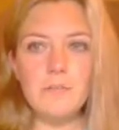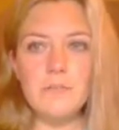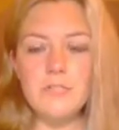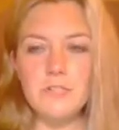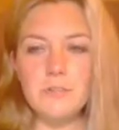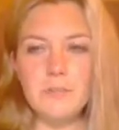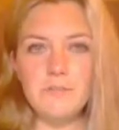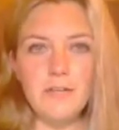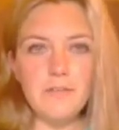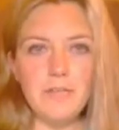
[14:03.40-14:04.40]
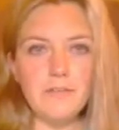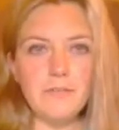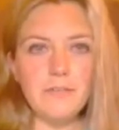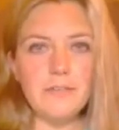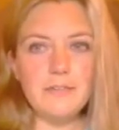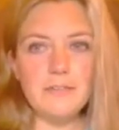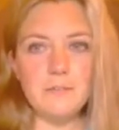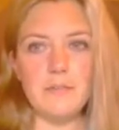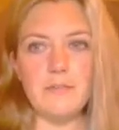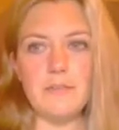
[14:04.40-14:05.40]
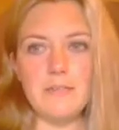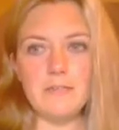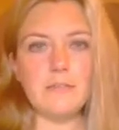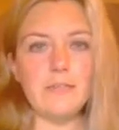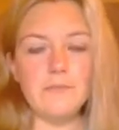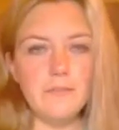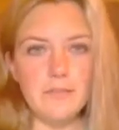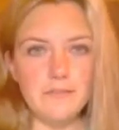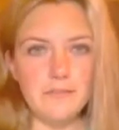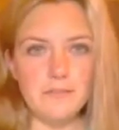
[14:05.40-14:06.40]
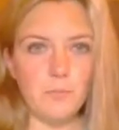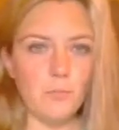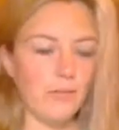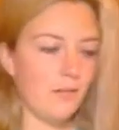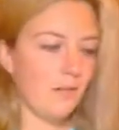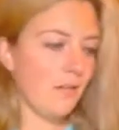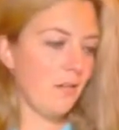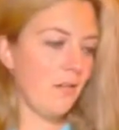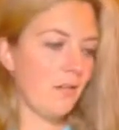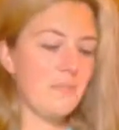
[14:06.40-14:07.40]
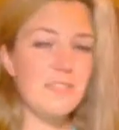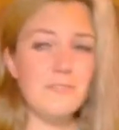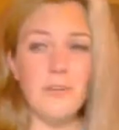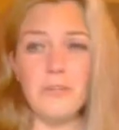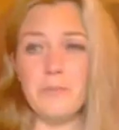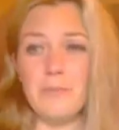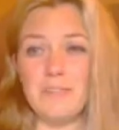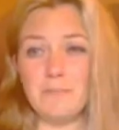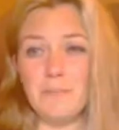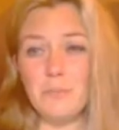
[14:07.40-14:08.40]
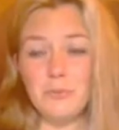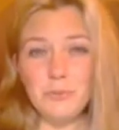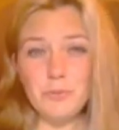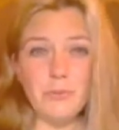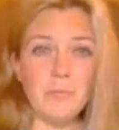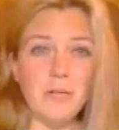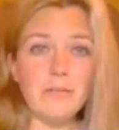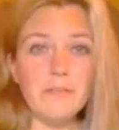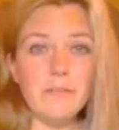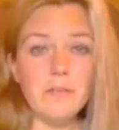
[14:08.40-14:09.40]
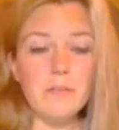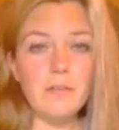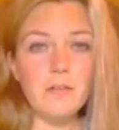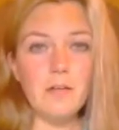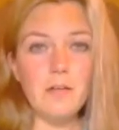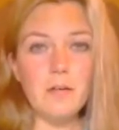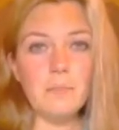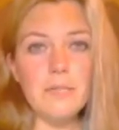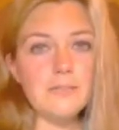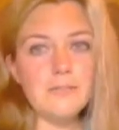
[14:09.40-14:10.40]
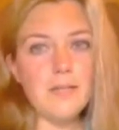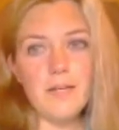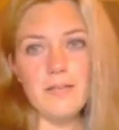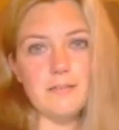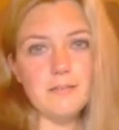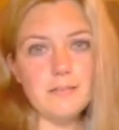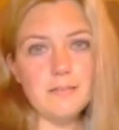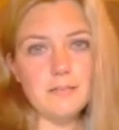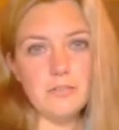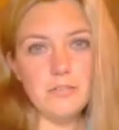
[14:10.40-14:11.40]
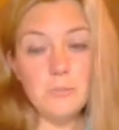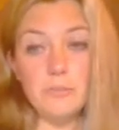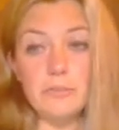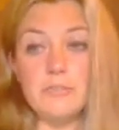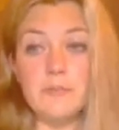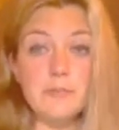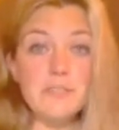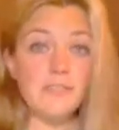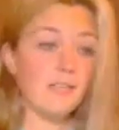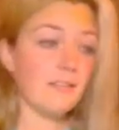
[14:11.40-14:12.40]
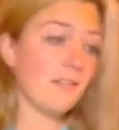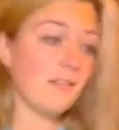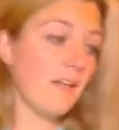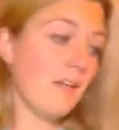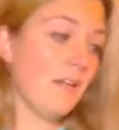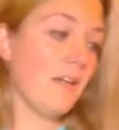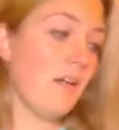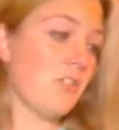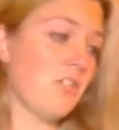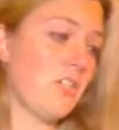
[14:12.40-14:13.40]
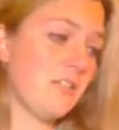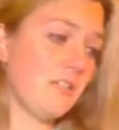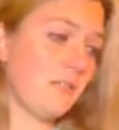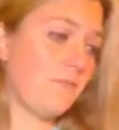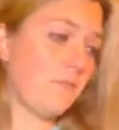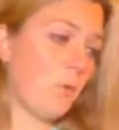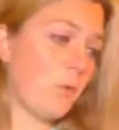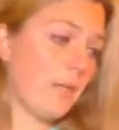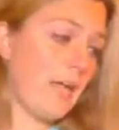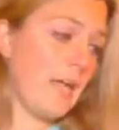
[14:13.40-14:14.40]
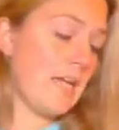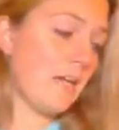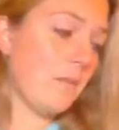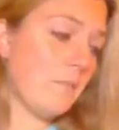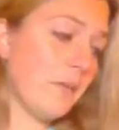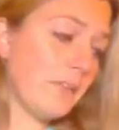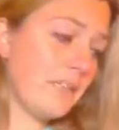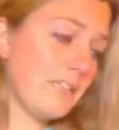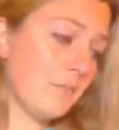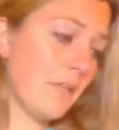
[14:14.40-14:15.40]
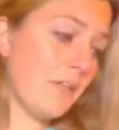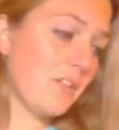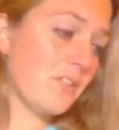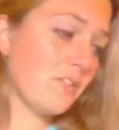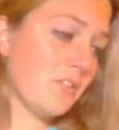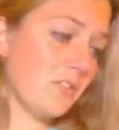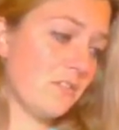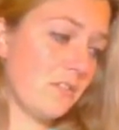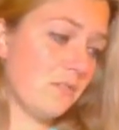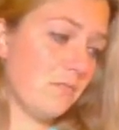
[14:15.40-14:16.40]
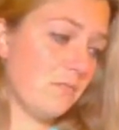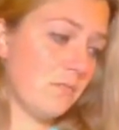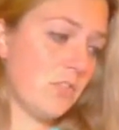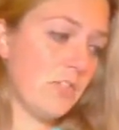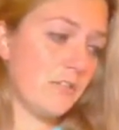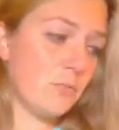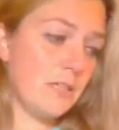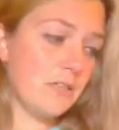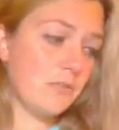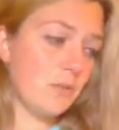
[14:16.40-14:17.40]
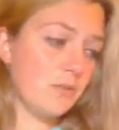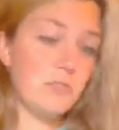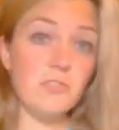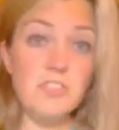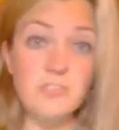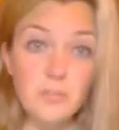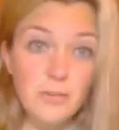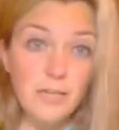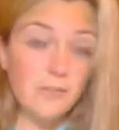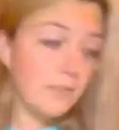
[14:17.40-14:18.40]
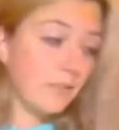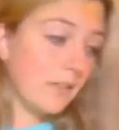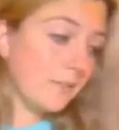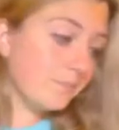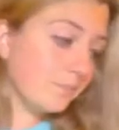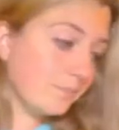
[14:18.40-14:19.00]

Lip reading: She's going to be a 5K affiliate next month, easily at this point. This is volume that people do per month. It's not cumulative, it resets. She's at 4K. Melody Smith, I just looked at, she got 2,200, so she's a 2K affiliate.